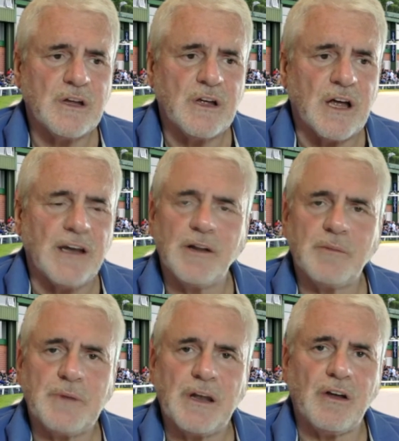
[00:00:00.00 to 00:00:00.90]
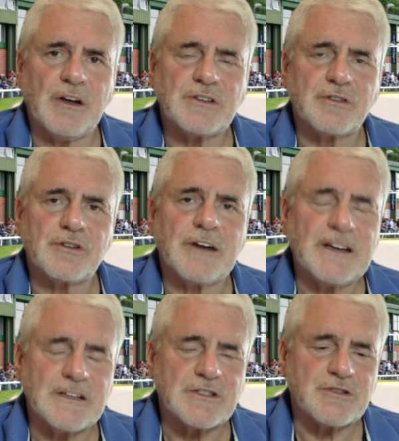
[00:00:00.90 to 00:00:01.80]
a little bit light on the
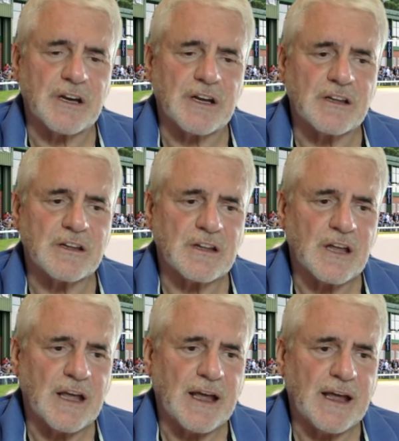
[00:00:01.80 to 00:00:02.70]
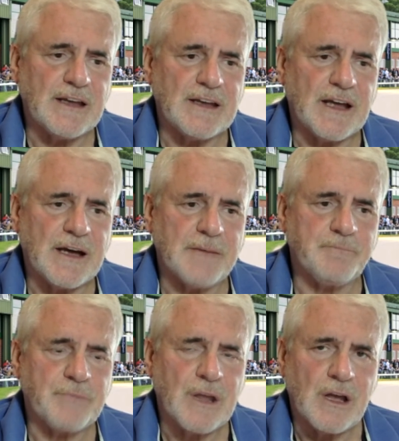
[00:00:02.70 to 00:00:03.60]
graded strength. And
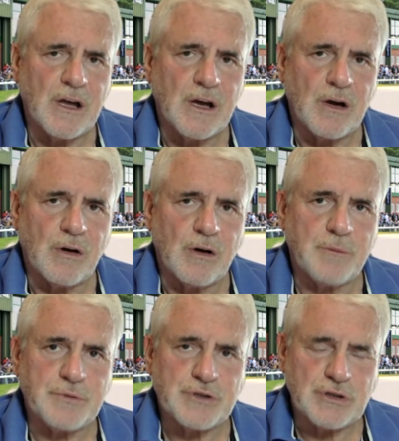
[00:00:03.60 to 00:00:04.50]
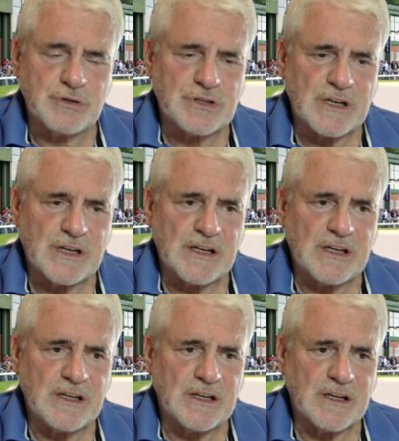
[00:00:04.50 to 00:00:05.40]
I produced
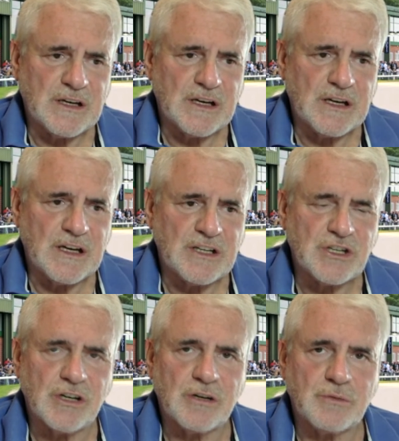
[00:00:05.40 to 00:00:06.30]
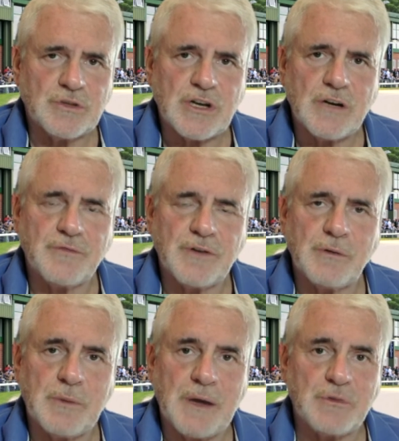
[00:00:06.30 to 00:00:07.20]
a chart which I hopefully
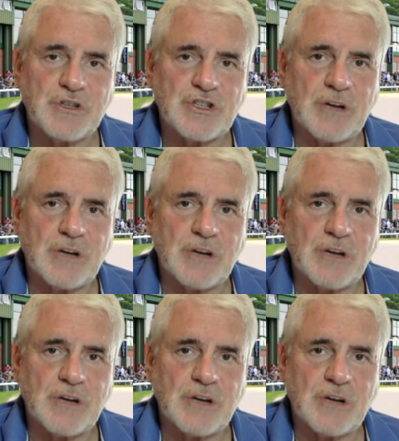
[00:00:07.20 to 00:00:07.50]
will be able to show